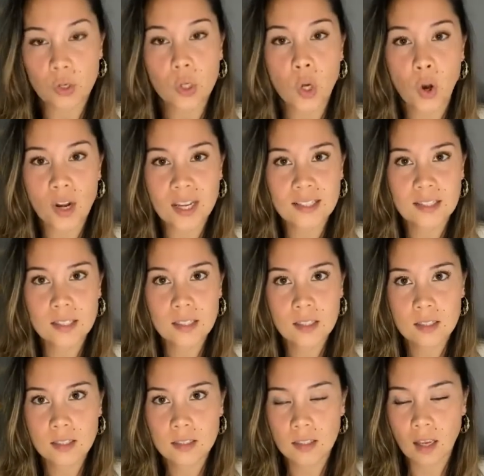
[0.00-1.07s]

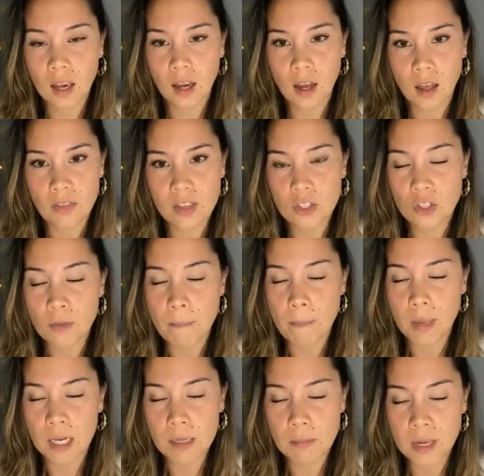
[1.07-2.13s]
goddesses. There's many,